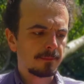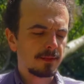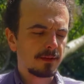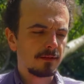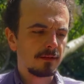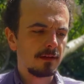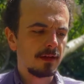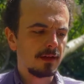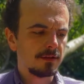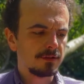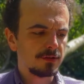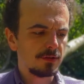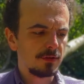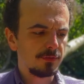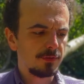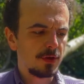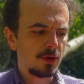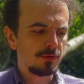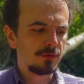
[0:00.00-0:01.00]
Okay, so
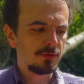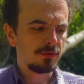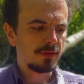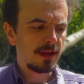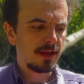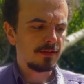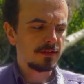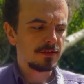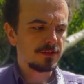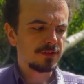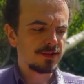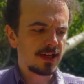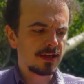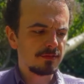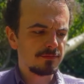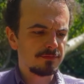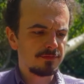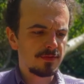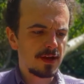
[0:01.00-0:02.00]
if we go through that, that's
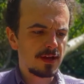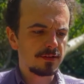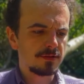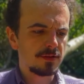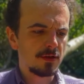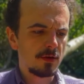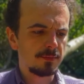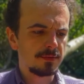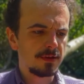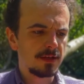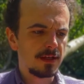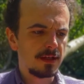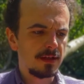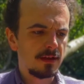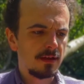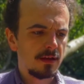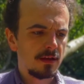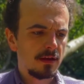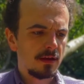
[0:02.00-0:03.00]
2nd fret top D,
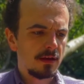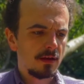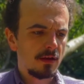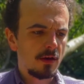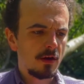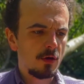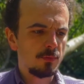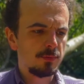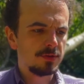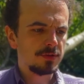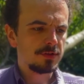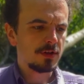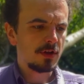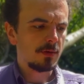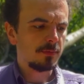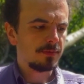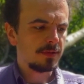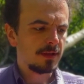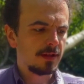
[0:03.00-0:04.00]
open
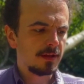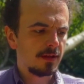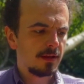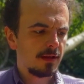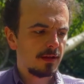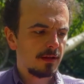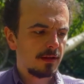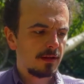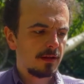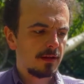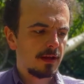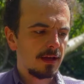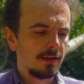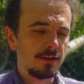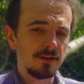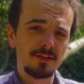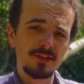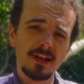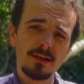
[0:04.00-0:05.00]
top D,
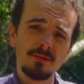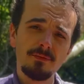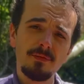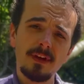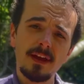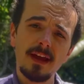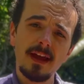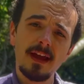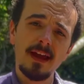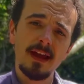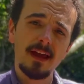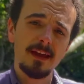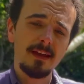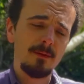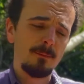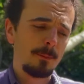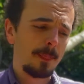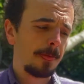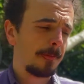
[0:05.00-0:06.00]
and the 2nd fret A.